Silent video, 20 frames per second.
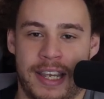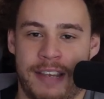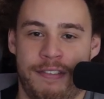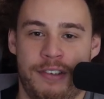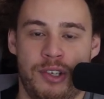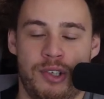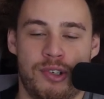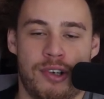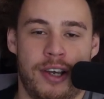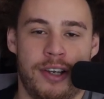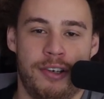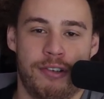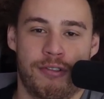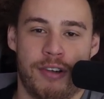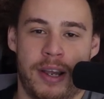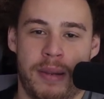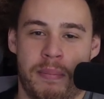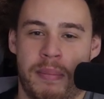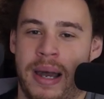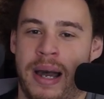if you try to
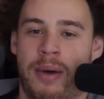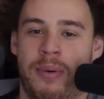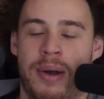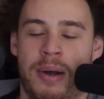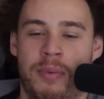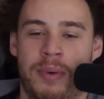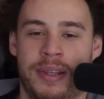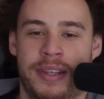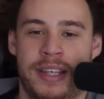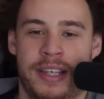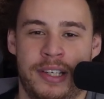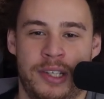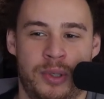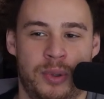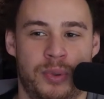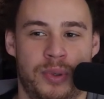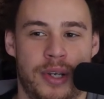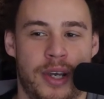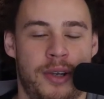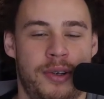write malware with it,
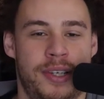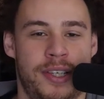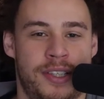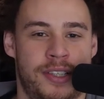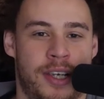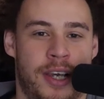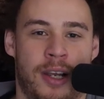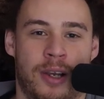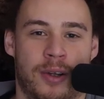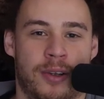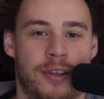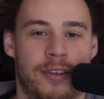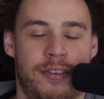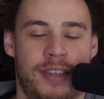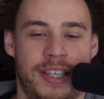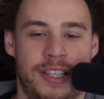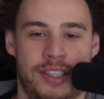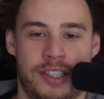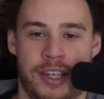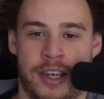you'll notice a lot of
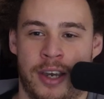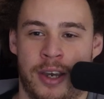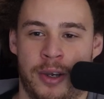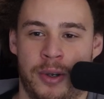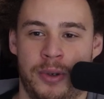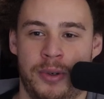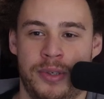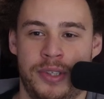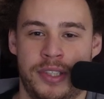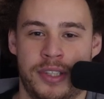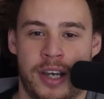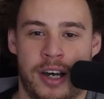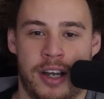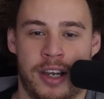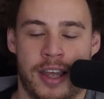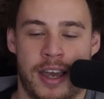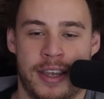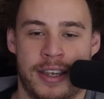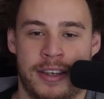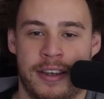these codes are
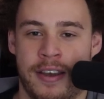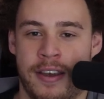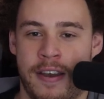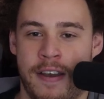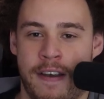like